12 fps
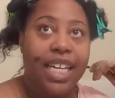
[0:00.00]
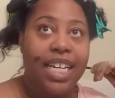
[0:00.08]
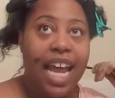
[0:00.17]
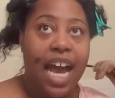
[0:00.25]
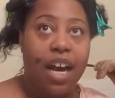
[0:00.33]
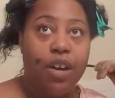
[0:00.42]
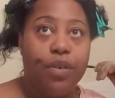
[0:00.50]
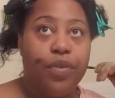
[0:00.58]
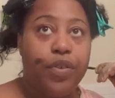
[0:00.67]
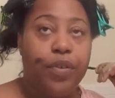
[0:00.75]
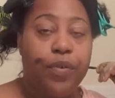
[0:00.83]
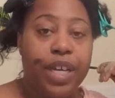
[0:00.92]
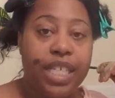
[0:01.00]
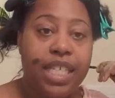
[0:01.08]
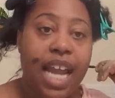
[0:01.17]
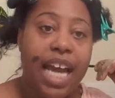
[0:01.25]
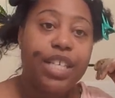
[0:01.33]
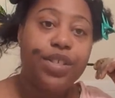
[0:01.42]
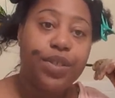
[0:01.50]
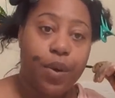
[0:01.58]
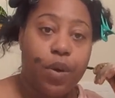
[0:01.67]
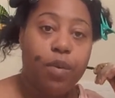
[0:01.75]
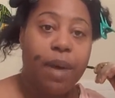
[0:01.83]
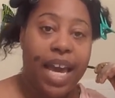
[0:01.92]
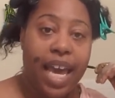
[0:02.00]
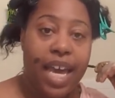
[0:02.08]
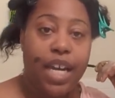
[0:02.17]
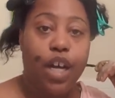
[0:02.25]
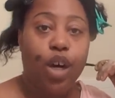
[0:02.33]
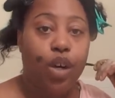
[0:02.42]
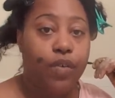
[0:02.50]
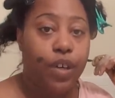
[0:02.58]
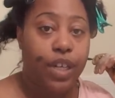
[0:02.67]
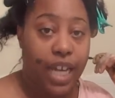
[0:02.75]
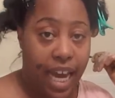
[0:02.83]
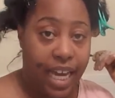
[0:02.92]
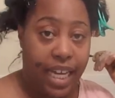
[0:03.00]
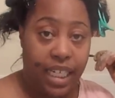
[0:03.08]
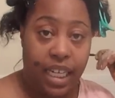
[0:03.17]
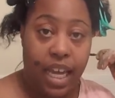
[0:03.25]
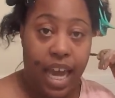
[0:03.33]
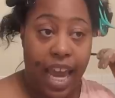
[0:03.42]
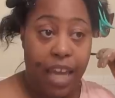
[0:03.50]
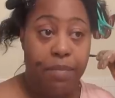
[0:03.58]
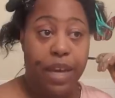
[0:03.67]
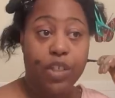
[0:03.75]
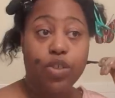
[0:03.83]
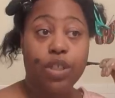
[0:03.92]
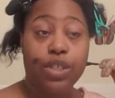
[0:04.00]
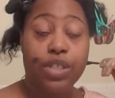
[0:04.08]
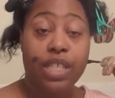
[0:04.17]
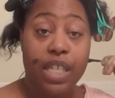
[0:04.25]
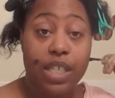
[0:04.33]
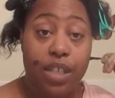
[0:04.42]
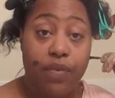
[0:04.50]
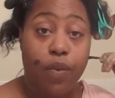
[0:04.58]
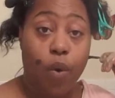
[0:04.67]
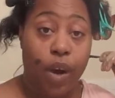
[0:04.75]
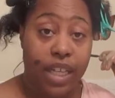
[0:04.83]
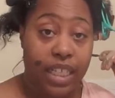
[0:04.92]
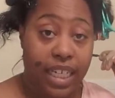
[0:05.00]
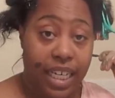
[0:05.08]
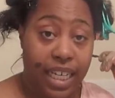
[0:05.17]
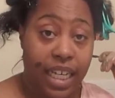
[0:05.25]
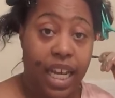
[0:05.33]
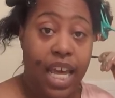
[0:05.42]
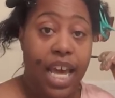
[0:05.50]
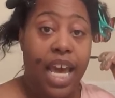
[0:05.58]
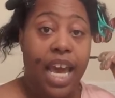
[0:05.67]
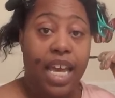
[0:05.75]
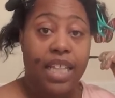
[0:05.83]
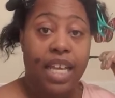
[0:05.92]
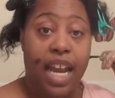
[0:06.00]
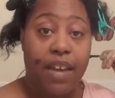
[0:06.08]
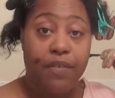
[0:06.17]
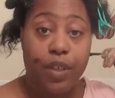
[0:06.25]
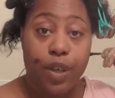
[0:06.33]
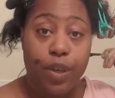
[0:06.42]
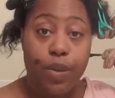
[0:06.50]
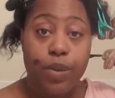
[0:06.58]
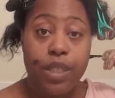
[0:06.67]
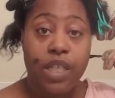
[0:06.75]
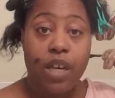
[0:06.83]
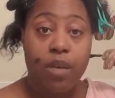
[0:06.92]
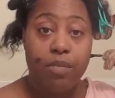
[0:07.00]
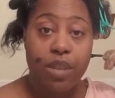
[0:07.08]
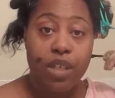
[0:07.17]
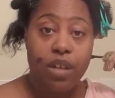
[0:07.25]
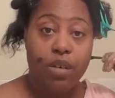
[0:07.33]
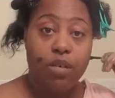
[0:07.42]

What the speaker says: Now, the reason I soak my henna overnight and make sure there's tons of oil in it, and that I've used some,